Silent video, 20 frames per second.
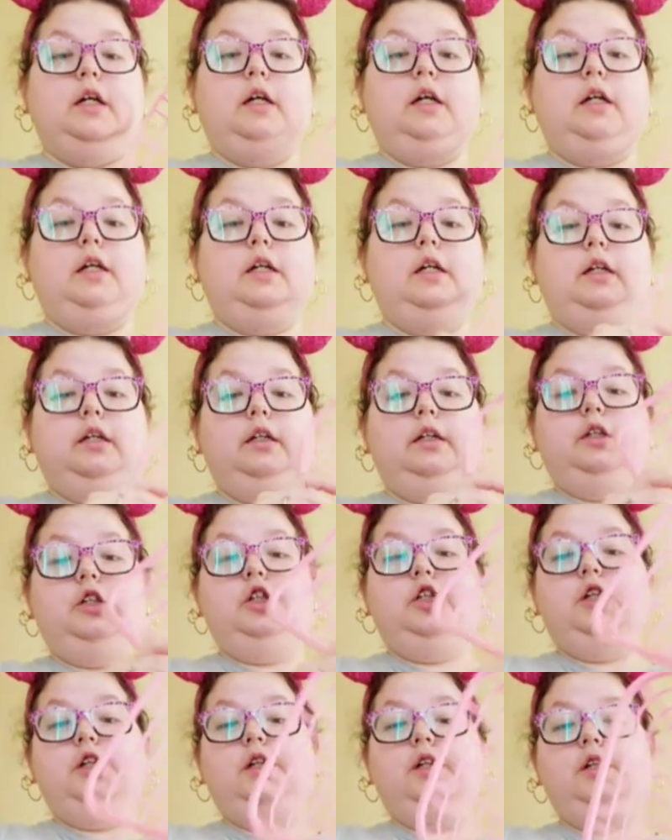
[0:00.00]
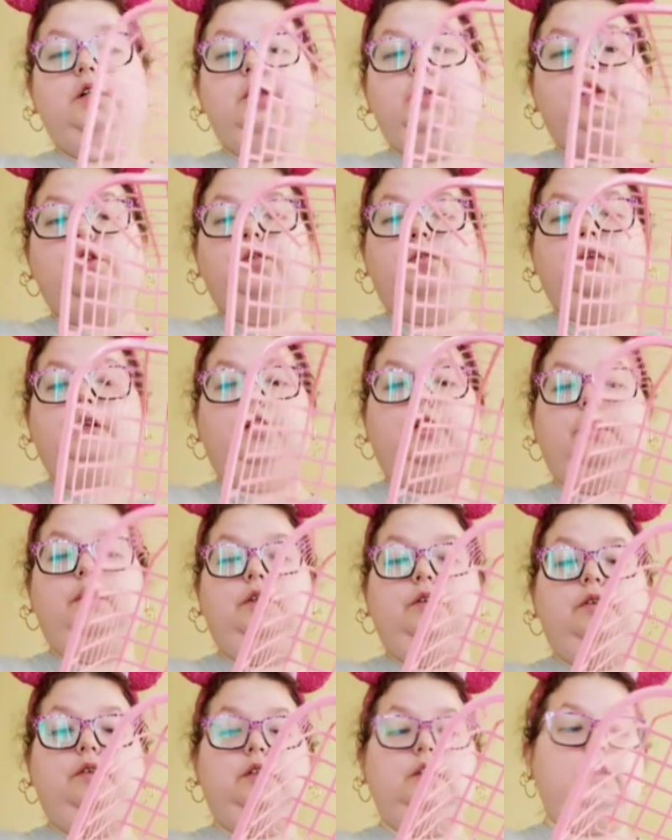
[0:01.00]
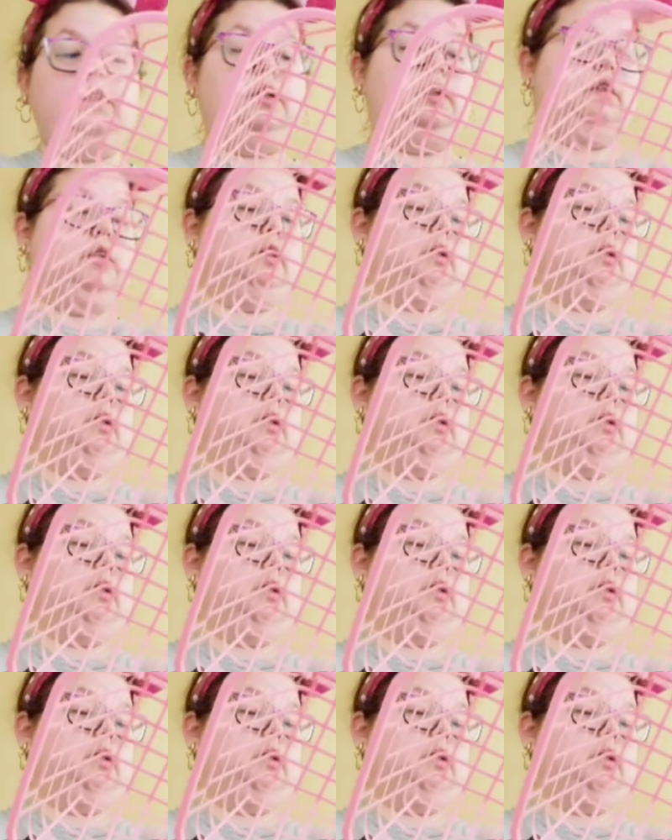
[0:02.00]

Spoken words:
And she can just reuse it